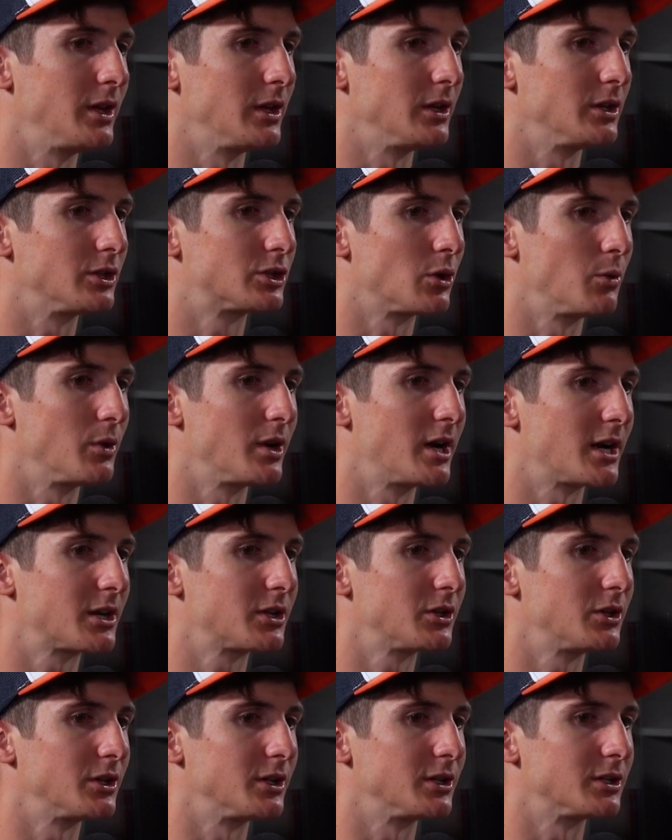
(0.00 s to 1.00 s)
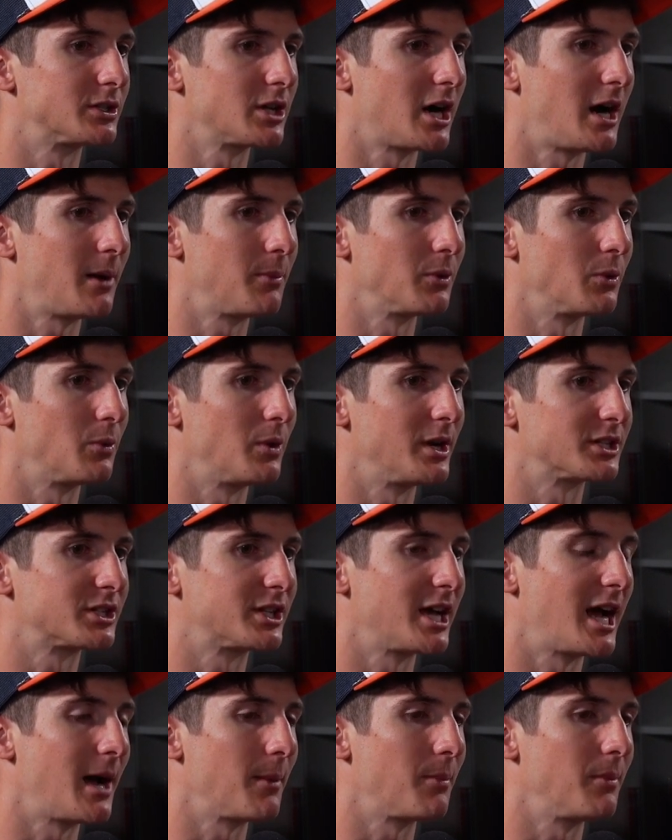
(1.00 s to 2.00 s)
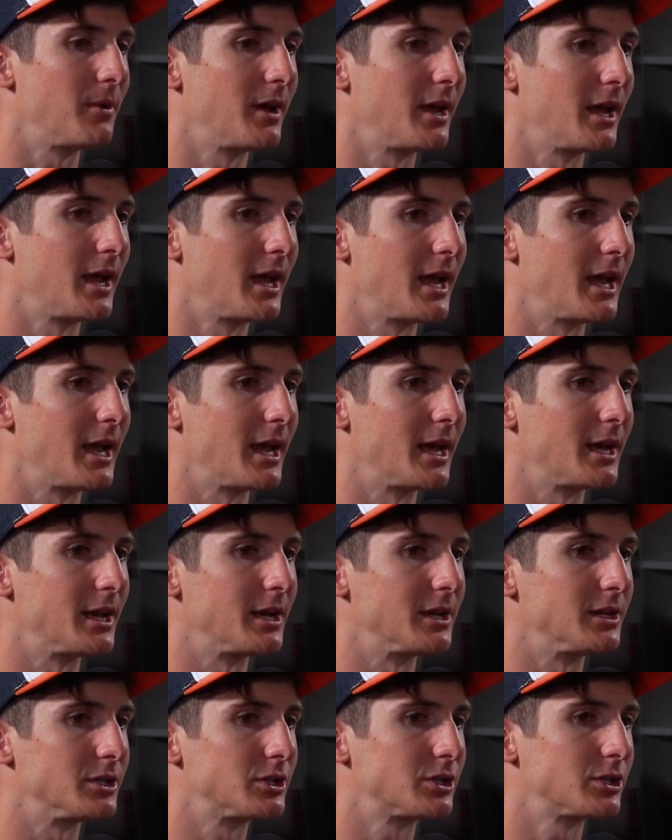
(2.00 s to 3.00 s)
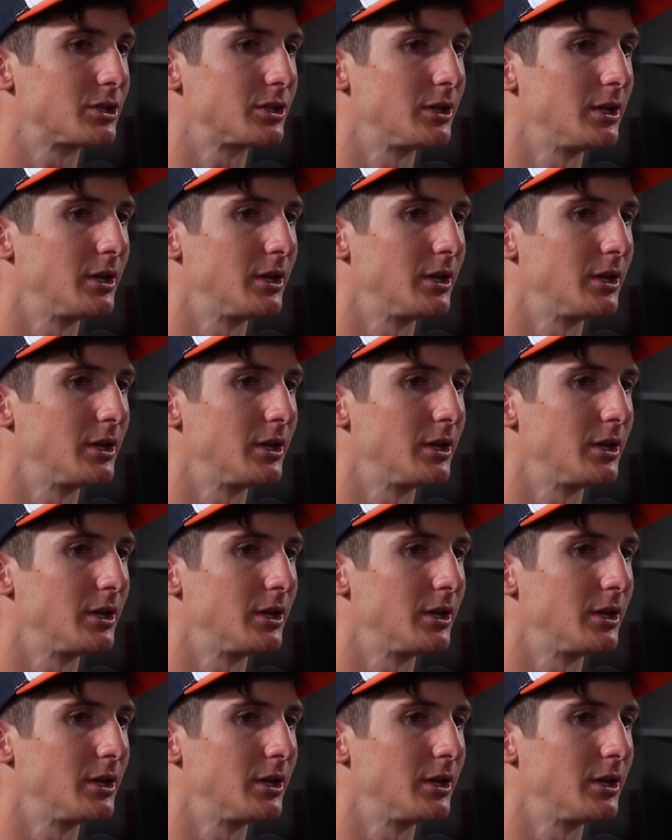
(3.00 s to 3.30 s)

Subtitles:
so we got to the top of the West Cap, and